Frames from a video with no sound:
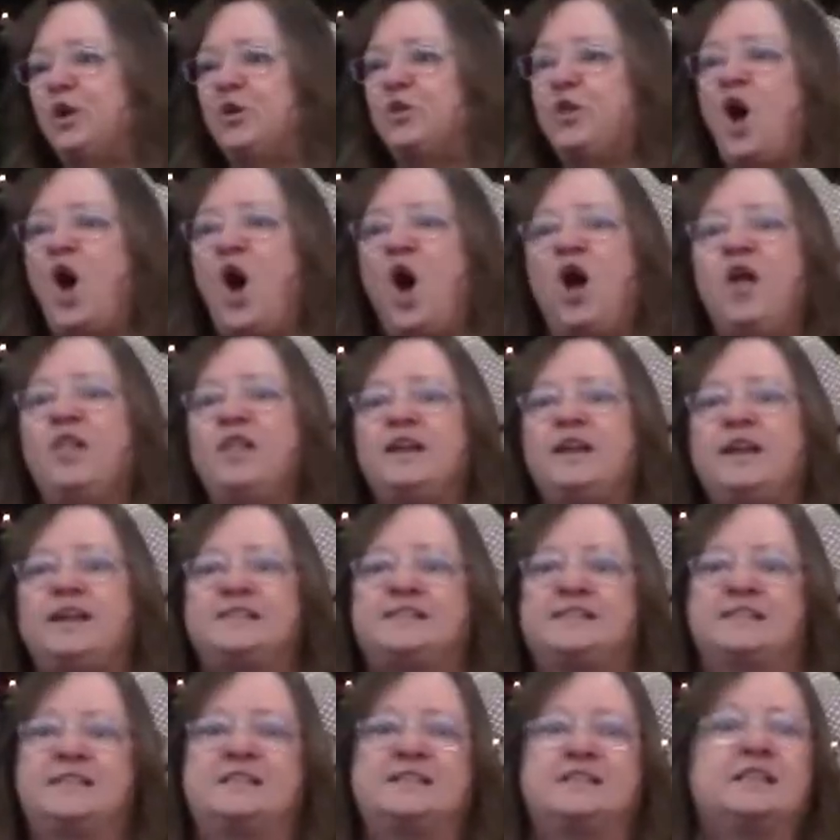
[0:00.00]
know, the holiday
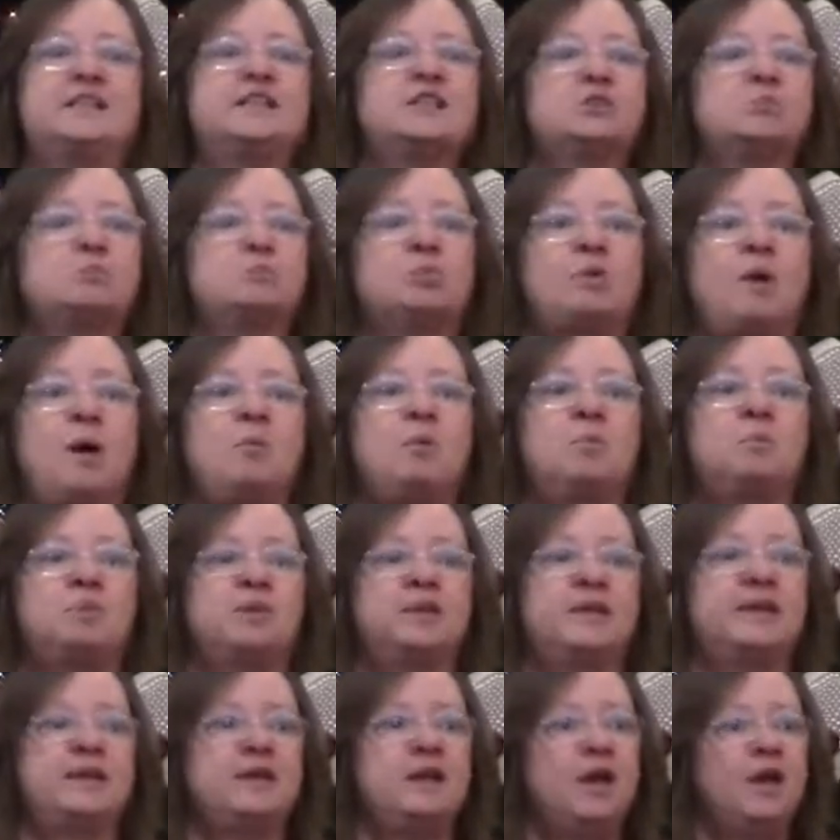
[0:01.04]
season is
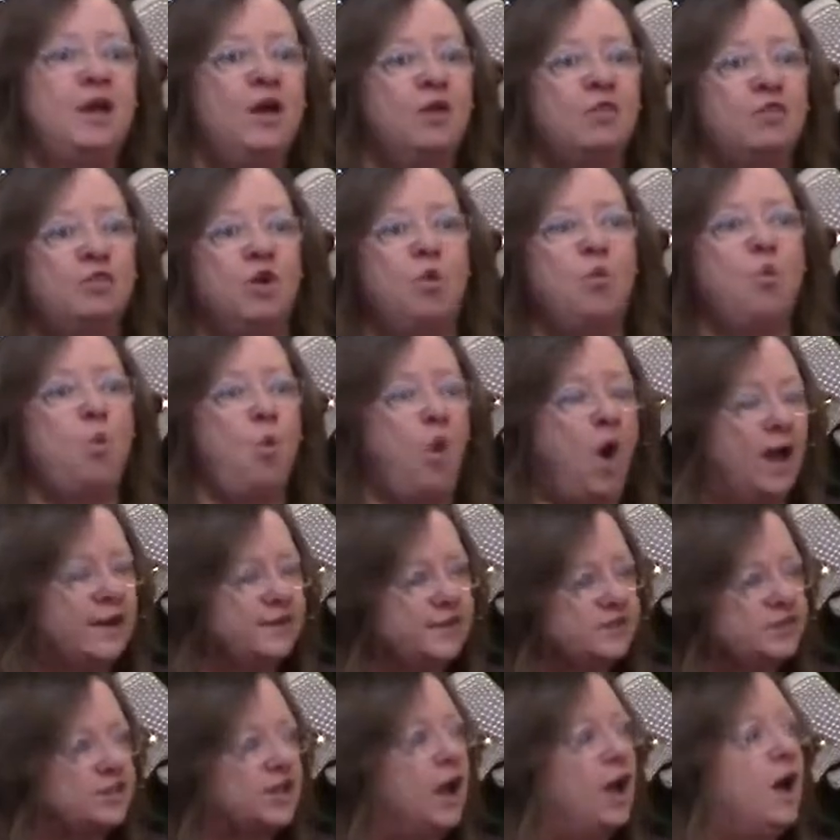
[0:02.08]
probably the
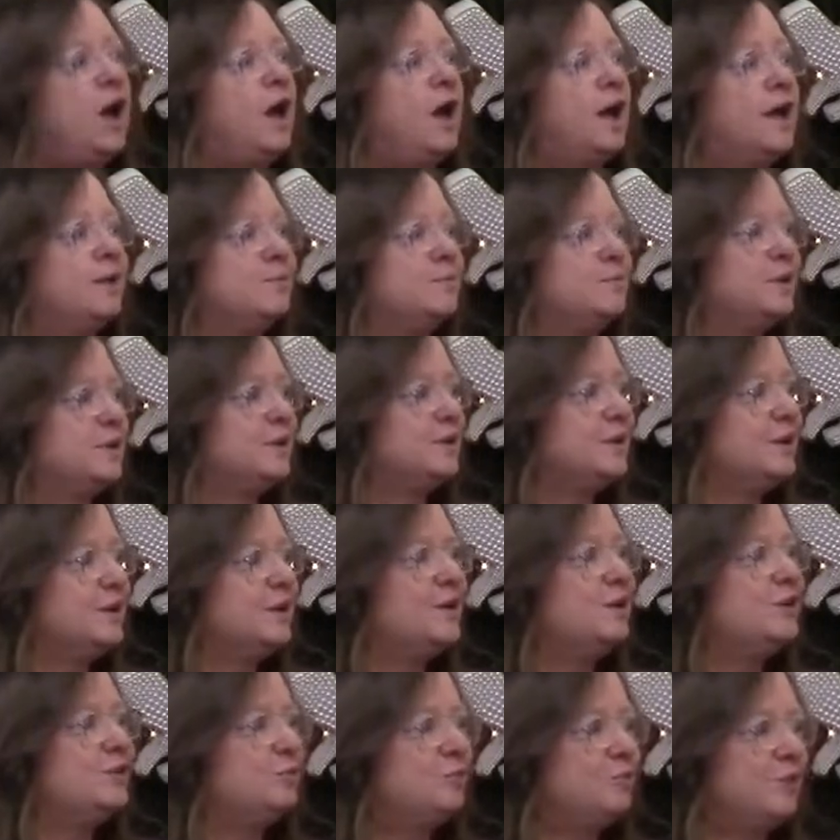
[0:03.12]
one time
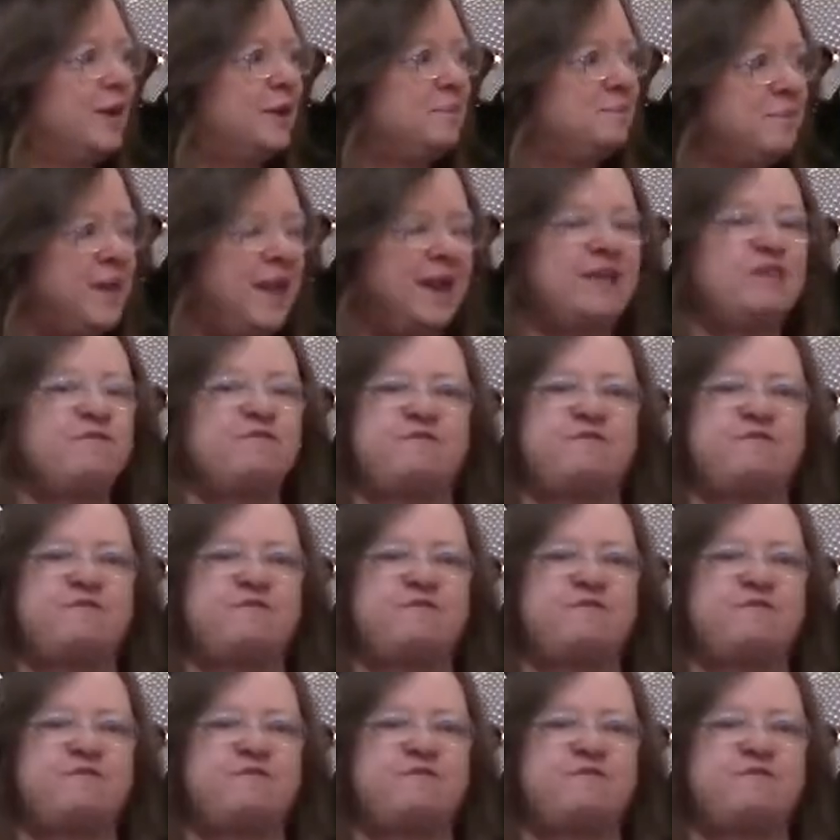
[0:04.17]
when many